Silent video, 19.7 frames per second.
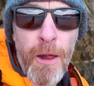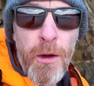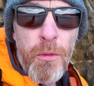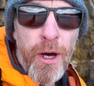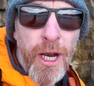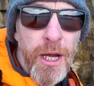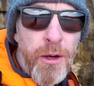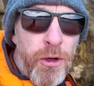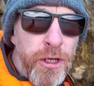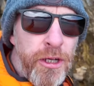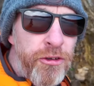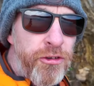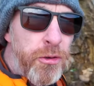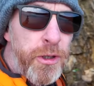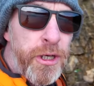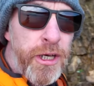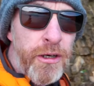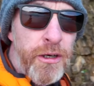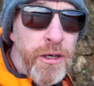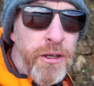what I'm going to
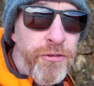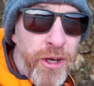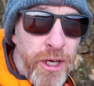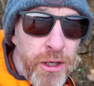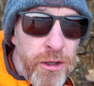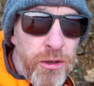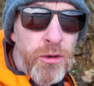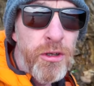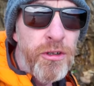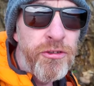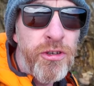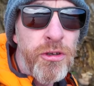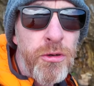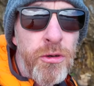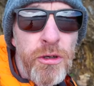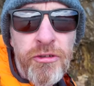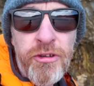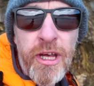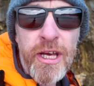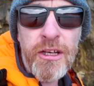do here is I'm going
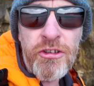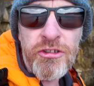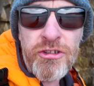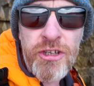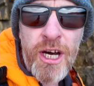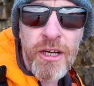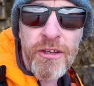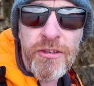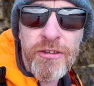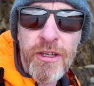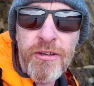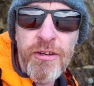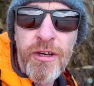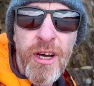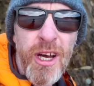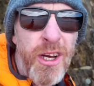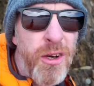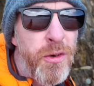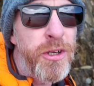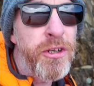to take a shot that
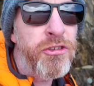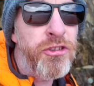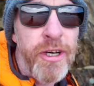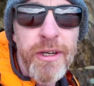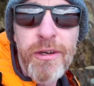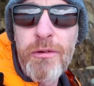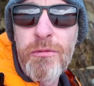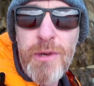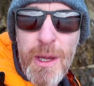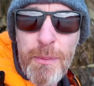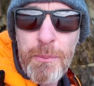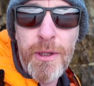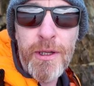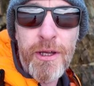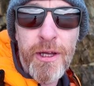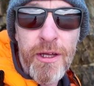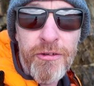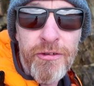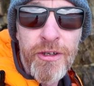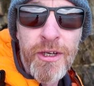I'm going to try and
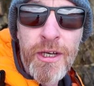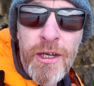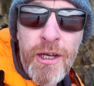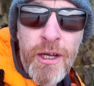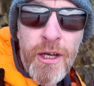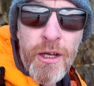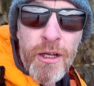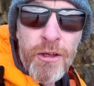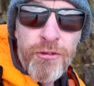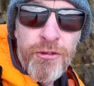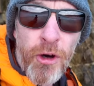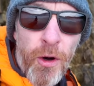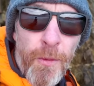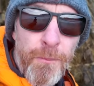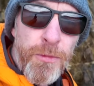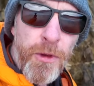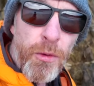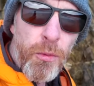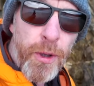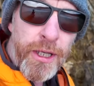replicate. So
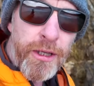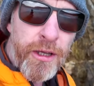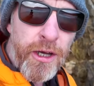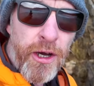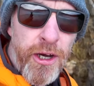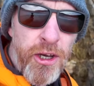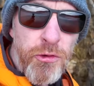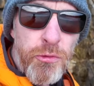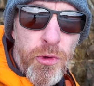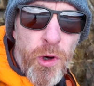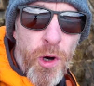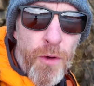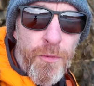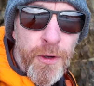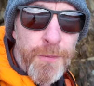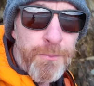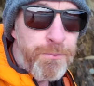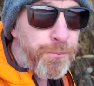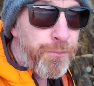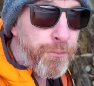when the guys were
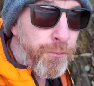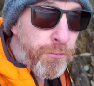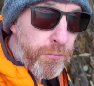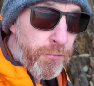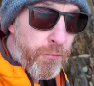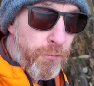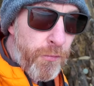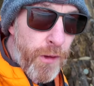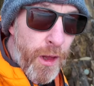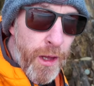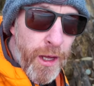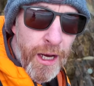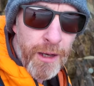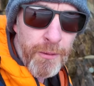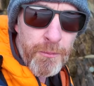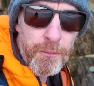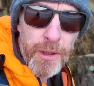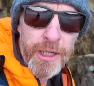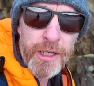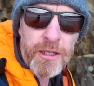over,
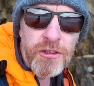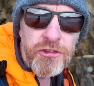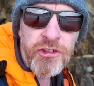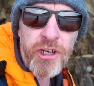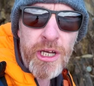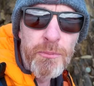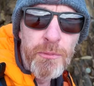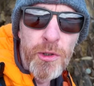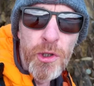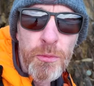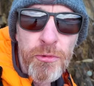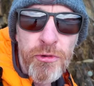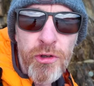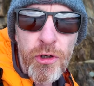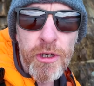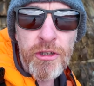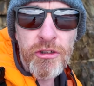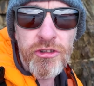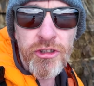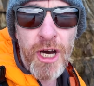Michael Shainblum
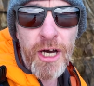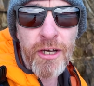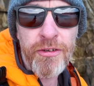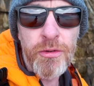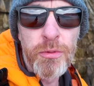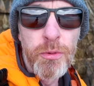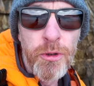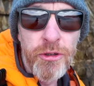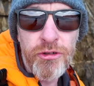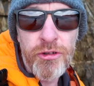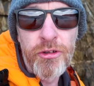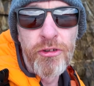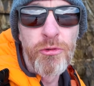took a shot, which